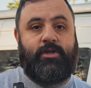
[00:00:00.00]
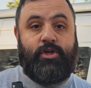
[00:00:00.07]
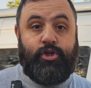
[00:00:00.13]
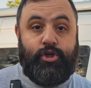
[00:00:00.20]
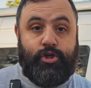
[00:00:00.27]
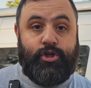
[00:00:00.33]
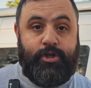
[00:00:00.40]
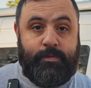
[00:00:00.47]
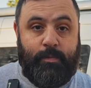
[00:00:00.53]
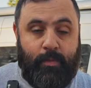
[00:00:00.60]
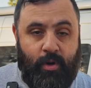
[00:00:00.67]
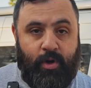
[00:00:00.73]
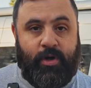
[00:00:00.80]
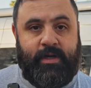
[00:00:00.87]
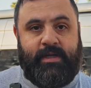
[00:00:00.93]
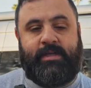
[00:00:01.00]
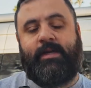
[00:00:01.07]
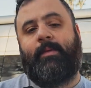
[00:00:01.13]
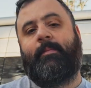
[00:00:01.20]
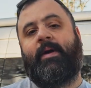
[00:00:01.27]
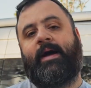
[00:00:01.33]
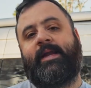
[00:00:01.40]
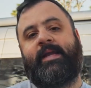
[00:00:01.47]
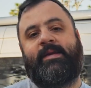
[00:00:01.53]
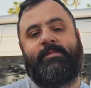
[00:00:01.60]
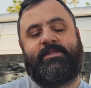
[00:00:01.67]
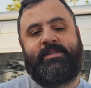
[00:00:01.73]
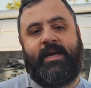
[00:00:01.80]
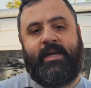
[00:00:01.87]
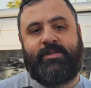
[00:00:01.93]
Good morning. My name
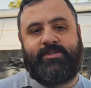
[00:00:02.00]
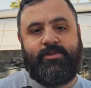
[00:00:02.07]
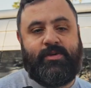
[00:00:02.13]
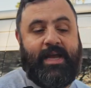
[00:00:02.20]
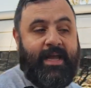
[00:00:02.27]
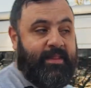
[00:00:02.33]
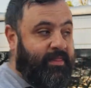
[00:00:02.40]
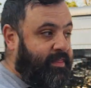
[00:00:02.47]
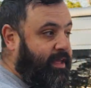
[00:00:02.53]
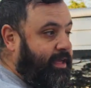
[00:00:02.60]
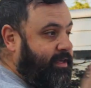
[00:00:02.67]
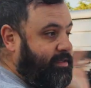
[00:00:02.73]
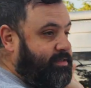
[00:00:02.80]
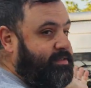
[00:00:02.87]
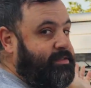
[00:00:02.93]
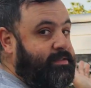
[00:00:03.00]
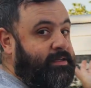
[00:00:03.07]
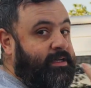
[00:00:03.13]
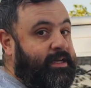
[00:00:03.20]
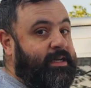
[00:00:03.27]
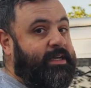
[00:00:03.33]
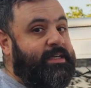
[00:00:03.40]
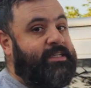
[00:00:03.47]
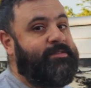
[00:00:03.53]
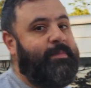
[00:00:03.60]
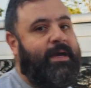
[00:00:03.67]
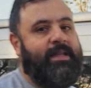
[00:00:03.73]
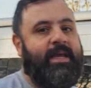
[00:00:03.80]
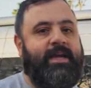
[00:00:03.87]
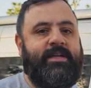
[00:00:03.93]
is Andrew, and this is
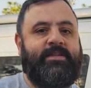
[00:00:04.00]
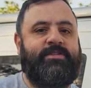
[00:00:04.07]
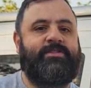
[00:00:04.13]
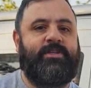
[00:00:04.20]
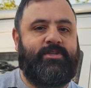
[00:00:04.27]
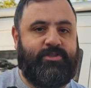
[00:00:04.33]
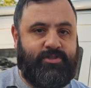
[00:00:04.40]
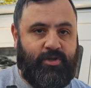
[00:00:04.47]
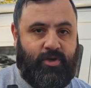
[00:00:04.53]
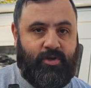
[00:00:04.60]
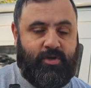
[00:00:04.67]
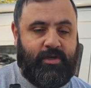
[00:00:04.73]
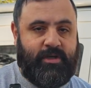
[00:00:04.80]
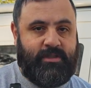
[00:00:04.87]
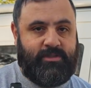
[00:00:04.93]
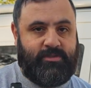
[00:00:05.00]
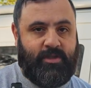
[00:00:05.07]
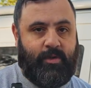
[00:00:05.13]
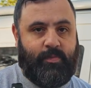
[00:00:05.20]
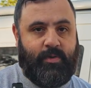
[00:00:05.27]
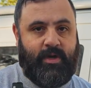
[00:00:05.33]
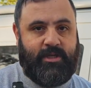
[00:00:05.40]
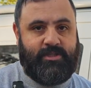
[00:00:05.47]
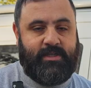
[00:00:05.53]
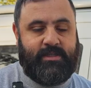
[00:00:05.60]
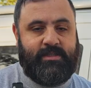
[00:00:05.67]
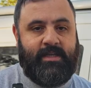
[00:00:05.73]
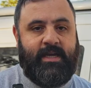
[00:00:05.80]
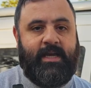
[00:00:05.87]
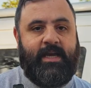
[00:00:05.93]
my latest solar install
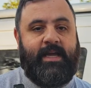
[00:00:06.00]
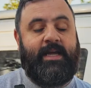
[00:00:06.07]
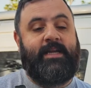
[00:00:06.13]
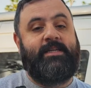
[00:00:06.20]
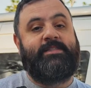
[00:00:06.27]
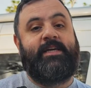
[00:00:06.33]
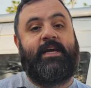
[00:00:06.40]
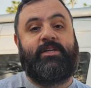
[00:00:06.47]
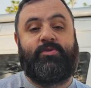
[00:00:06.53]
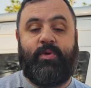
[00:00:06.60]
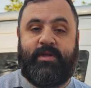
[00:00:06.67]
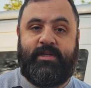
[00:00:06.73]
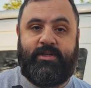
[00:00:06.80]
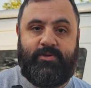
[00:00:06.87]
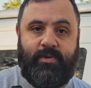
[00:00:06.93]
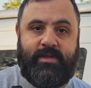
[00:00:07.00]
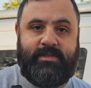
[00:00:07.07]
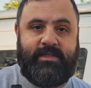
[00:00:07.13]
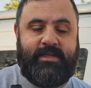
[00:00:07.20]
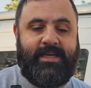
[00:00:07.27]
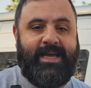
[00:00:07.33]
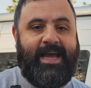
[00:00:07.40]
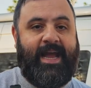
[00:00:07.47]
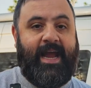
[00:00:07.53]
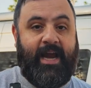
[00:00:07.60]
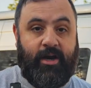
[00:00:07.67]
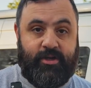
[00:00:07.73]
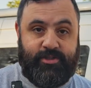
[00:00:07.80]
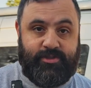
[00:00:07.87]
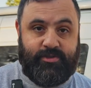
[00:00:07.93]
project. It is a 2020
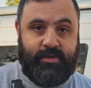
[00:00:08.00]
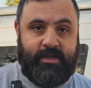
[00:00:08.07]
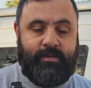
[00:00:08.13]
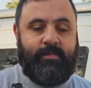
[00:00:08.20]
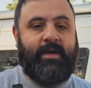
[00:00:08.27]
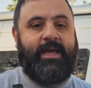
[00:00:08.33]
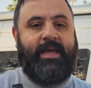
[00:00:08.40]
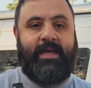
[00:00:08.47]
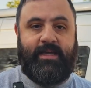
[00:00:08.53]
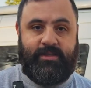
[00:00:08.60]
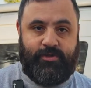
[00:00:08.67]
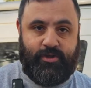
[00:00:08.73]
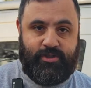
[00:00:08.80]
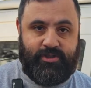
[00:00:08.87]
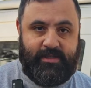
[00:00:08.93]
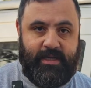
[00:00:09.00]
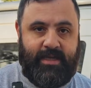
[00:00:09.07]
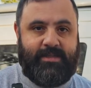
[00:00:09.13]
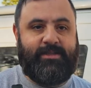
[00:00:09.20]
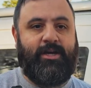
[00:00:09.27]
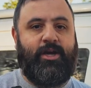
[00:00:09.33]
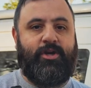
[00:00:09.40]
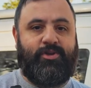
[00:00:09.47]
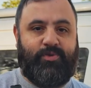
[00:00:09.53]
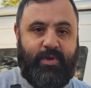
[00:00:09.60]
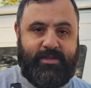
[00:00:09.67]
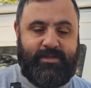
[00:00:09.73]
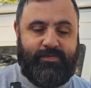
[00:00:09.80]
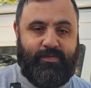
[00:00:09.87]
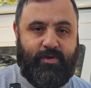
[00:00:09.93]
Airstream Interstate
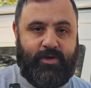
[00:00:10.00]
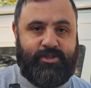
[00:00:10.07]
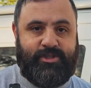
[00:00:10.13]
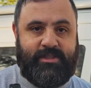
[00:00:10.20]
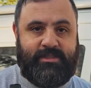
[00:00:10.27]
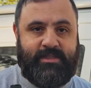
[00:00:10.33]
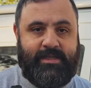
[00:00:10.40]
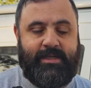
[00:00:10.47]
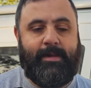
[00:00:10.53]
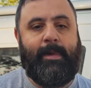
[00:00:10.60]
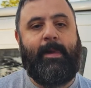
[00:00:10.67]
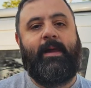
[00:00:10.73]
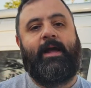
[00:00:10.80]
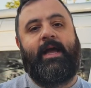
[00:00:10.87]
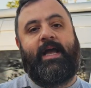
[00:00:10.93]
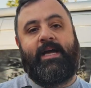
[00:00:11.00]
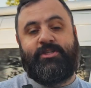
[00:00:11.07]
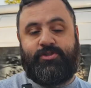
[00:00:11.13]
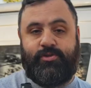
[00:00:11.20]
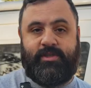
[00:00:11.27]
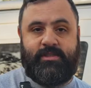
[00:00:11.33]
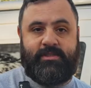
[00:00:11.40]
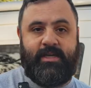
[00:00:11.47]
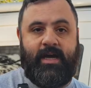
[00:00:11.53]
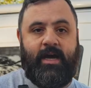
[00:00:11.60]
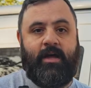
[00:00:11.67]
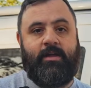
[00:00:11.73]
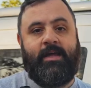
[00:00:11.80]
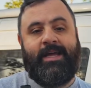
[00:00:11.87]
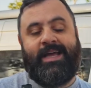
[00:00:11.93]
24GT. As you can
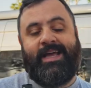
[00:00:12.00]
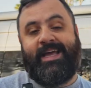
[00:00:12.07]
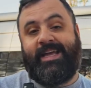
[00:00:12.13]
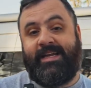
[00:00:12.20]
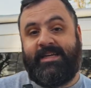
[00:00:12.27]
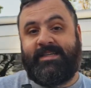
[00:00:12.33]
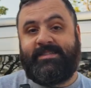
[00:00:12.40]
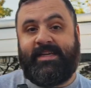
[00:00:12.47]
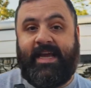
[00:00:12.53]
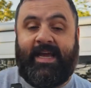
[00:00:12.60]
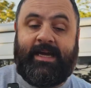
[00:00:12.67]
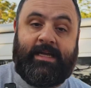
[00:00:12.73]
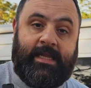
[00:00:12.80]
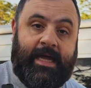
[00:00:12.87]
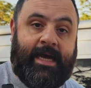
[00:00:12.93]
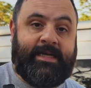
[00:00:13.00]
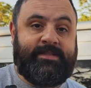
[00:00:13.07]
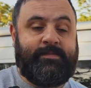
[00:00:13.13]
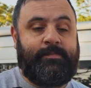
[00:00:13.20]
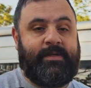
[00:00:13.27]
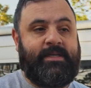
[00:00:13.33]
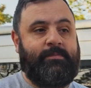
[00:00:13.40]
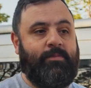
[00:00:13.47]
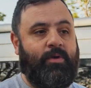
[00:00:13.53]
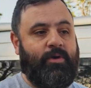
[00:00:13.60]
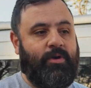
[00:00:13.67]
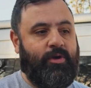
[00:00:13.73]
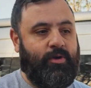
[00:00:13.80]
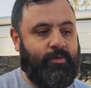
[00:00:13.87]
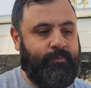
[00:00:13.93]
tell, it is a Class B
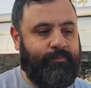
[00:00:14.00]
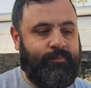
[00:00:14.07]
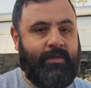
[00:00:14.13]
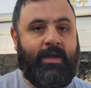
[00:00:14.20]
motorhome.